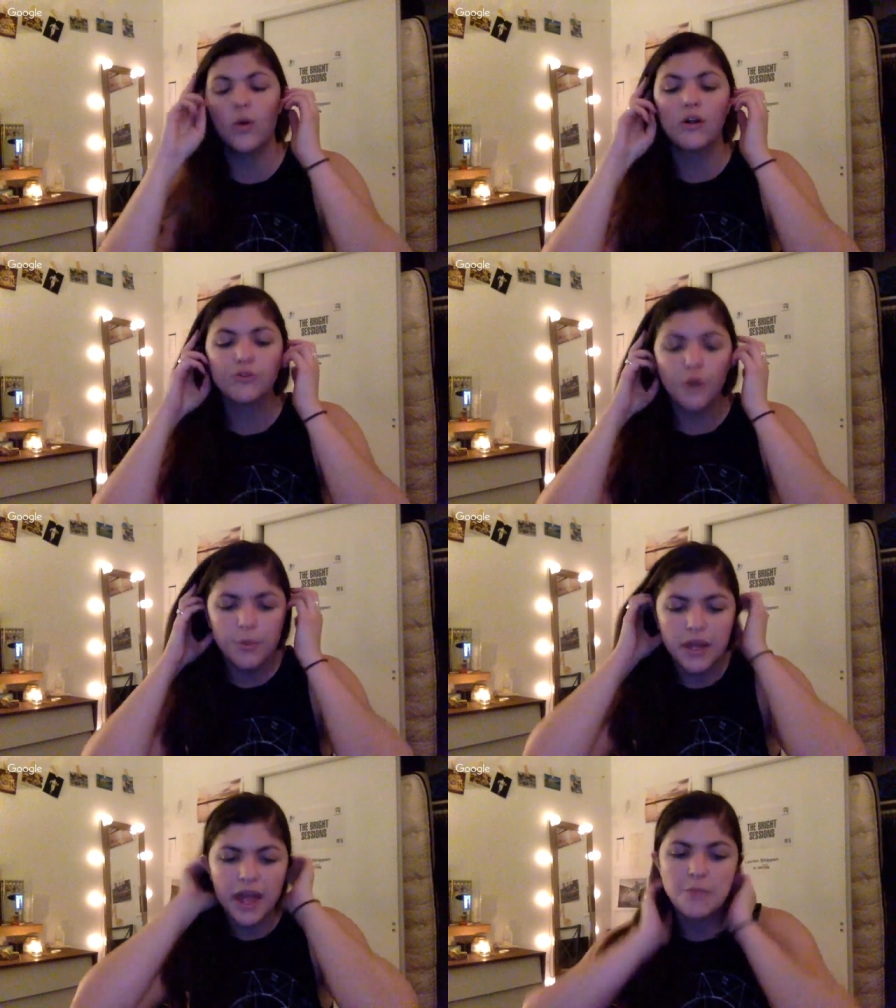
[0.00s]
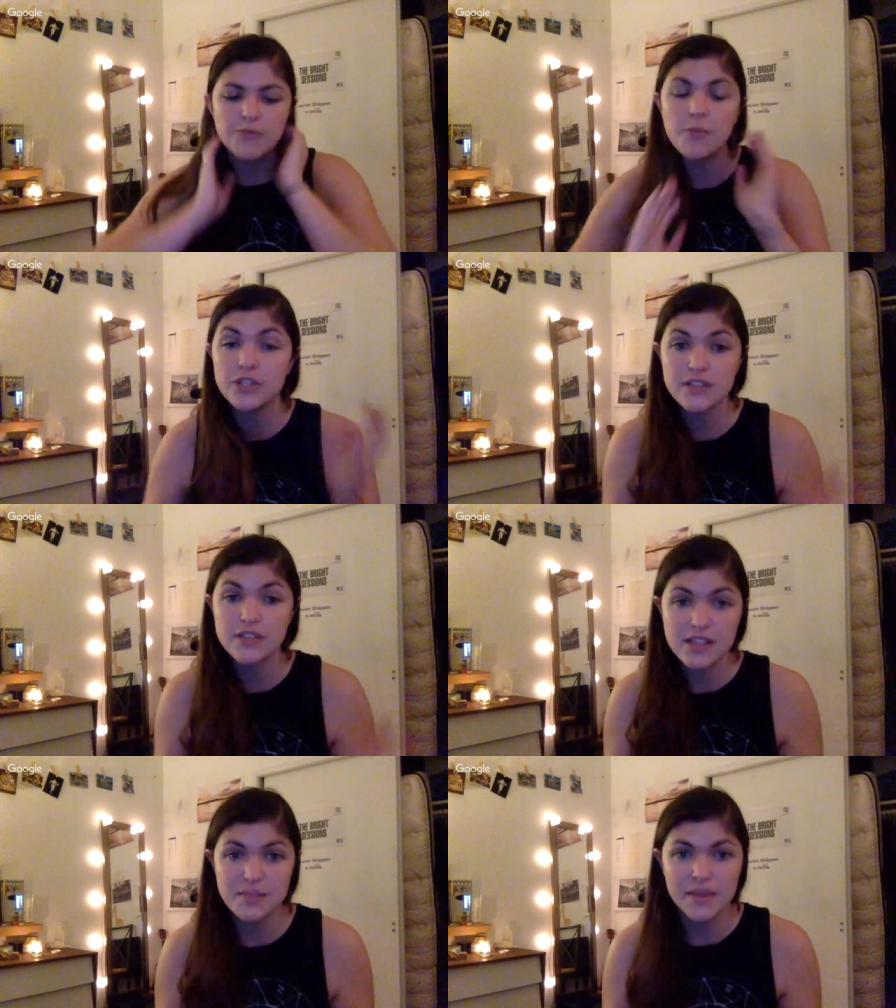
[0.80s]
her agoraphobia came from, which
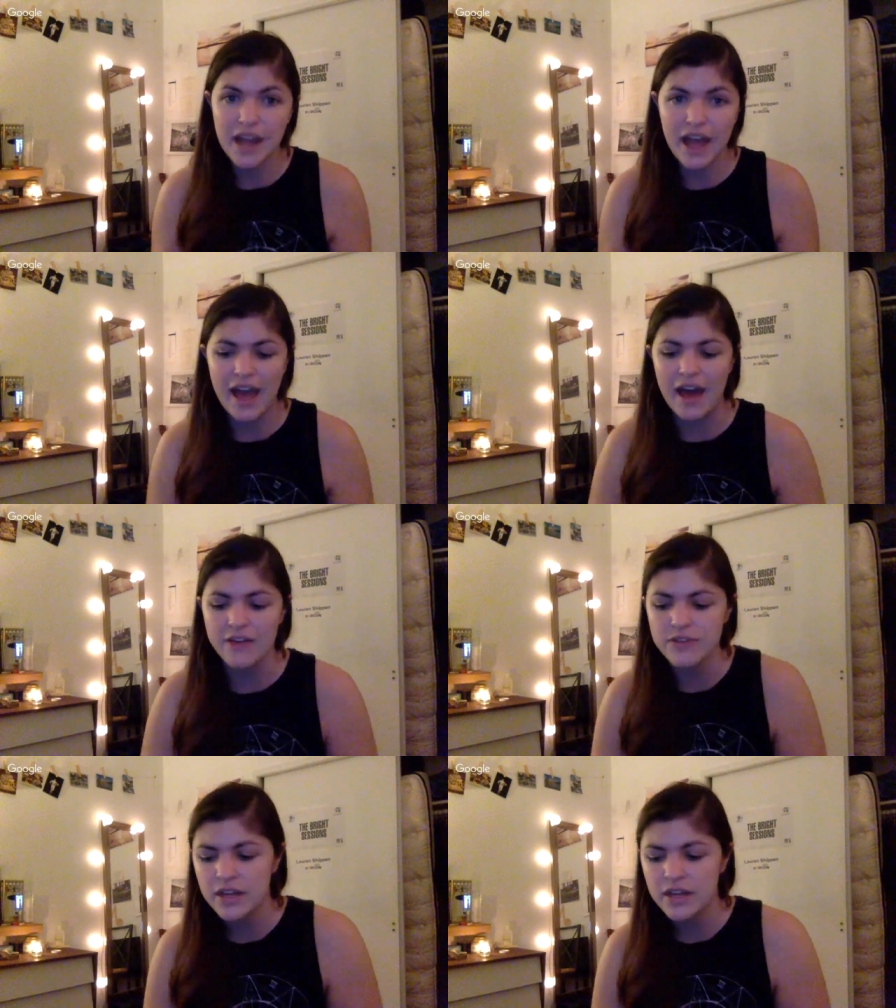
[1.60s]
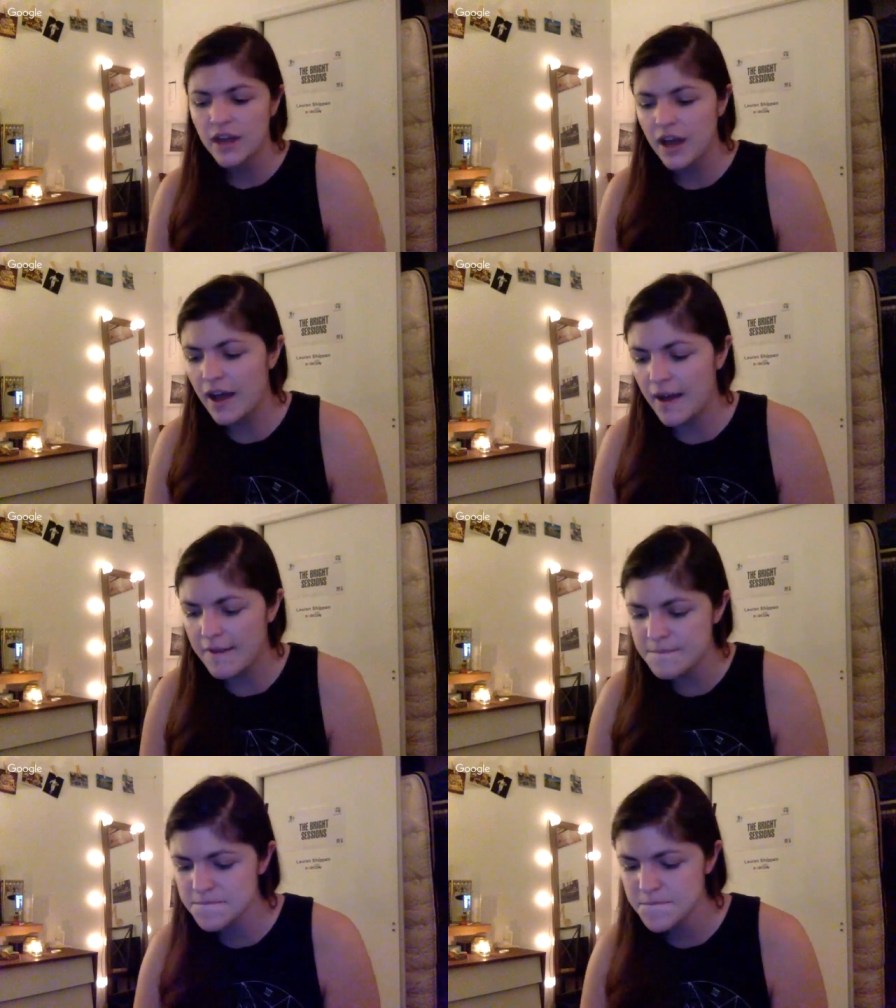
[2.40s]
is not something that I have.
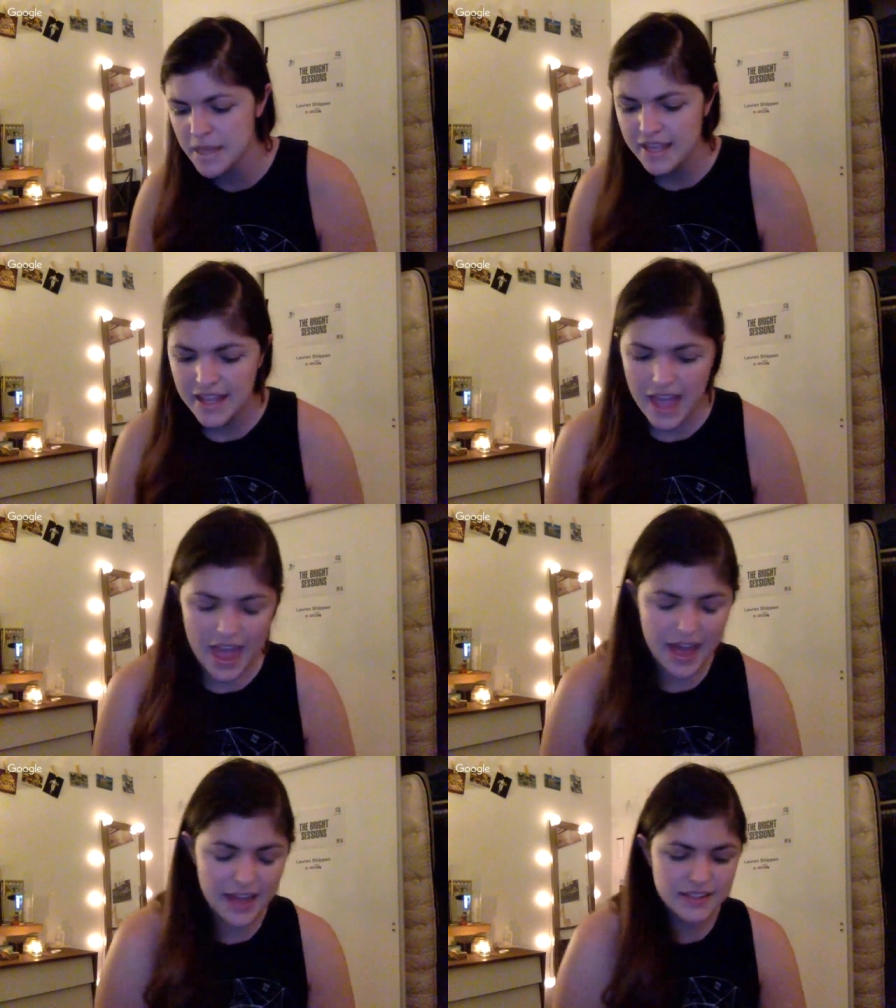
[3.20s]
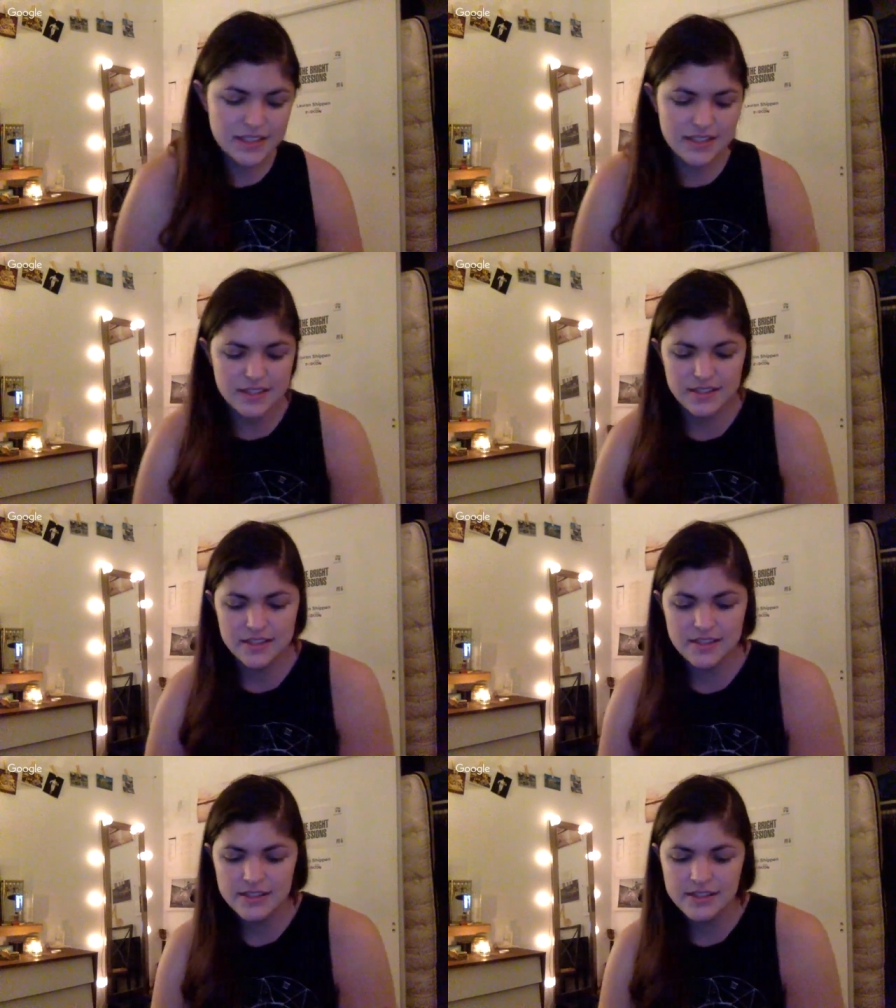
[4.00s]
And
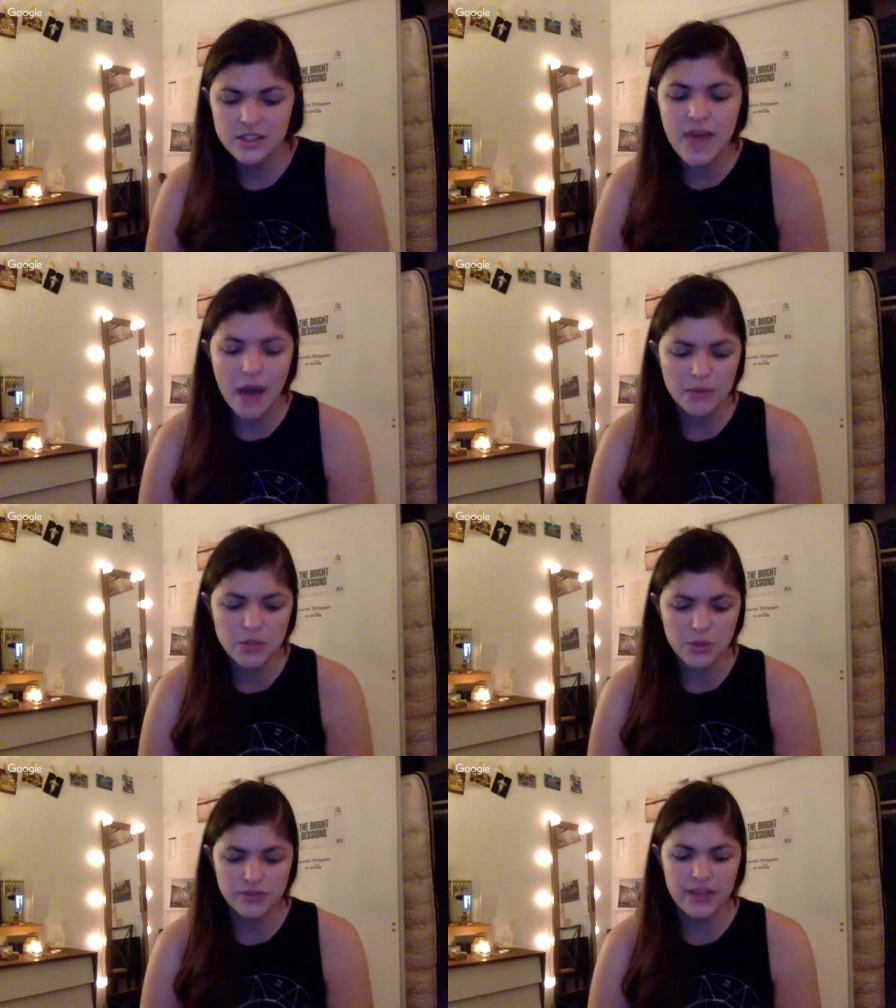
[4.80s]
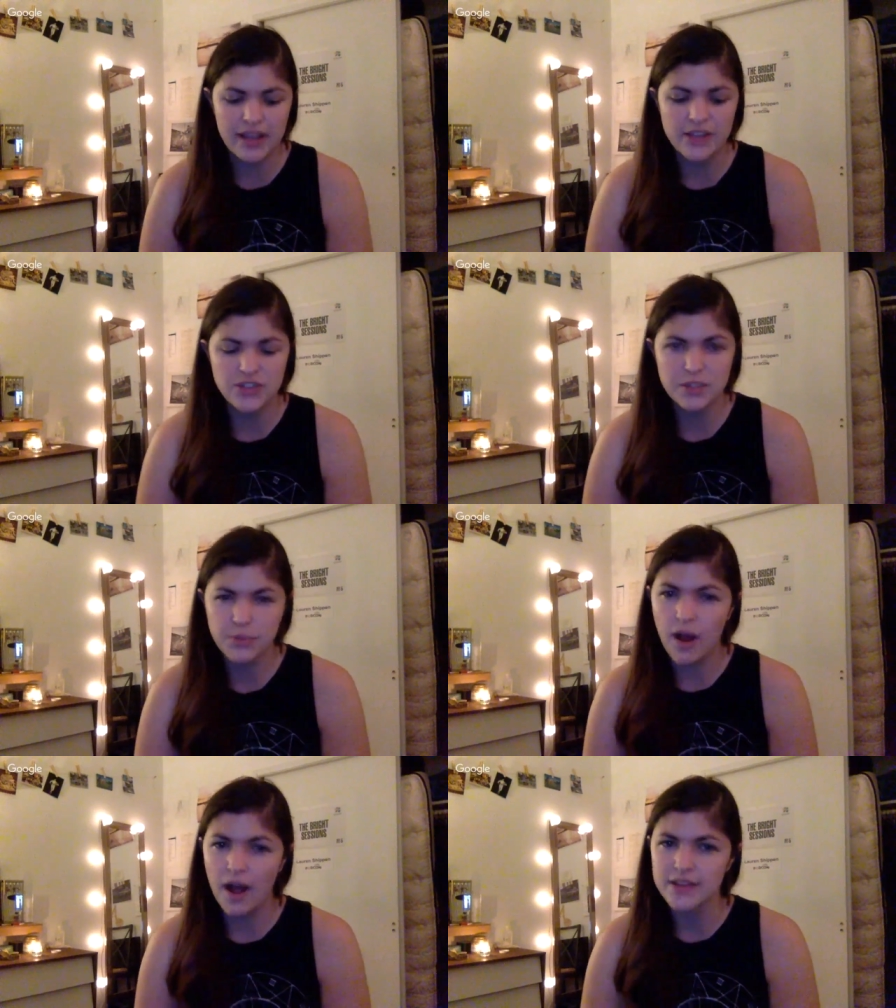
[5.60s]
so that was sort of like
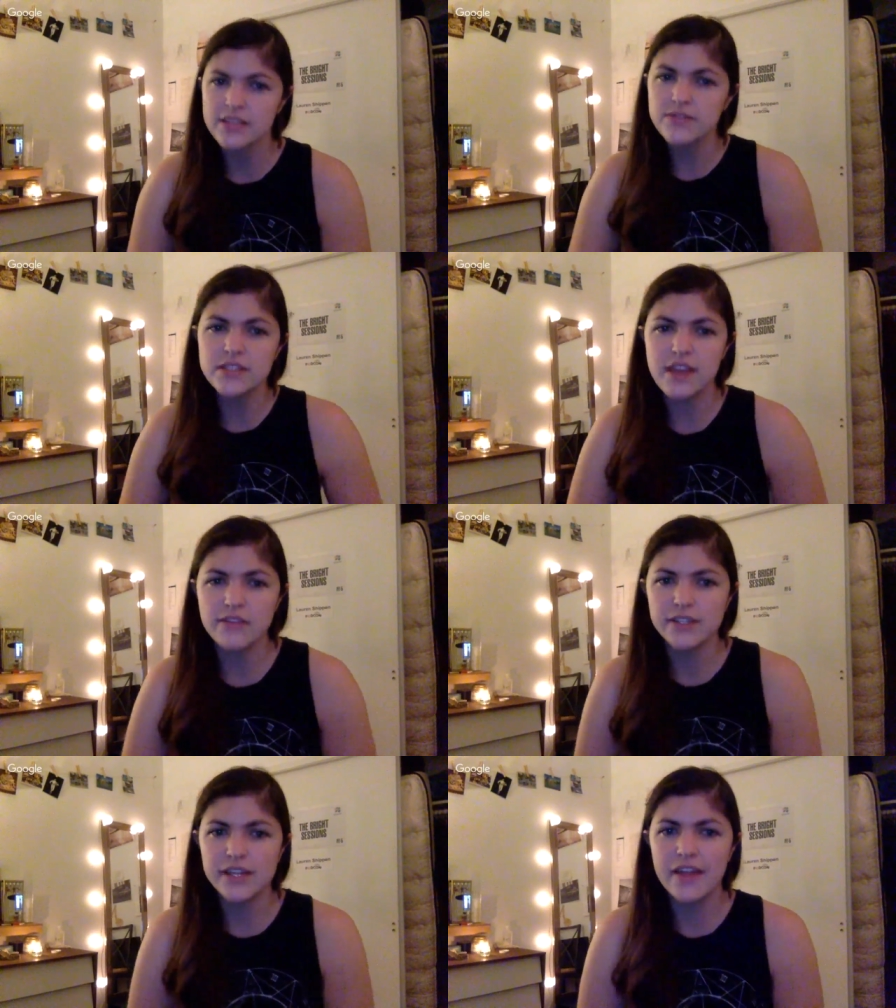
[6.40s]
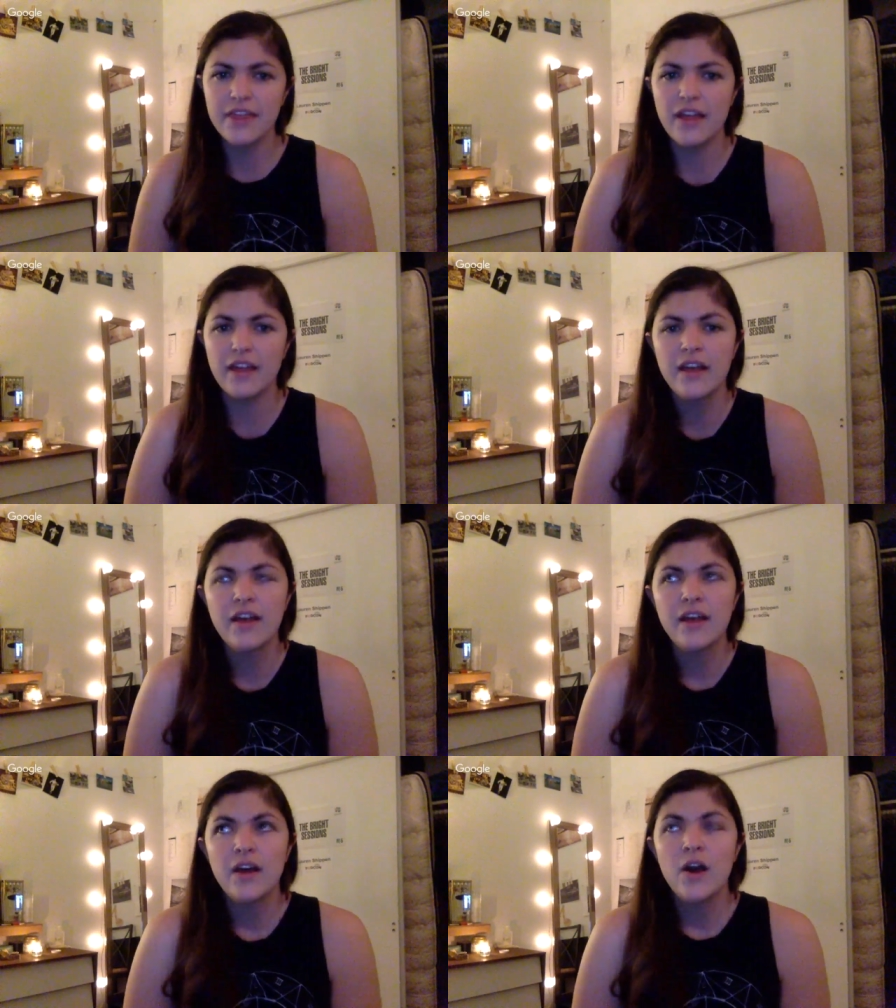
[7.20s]
just a process of discovery, I think.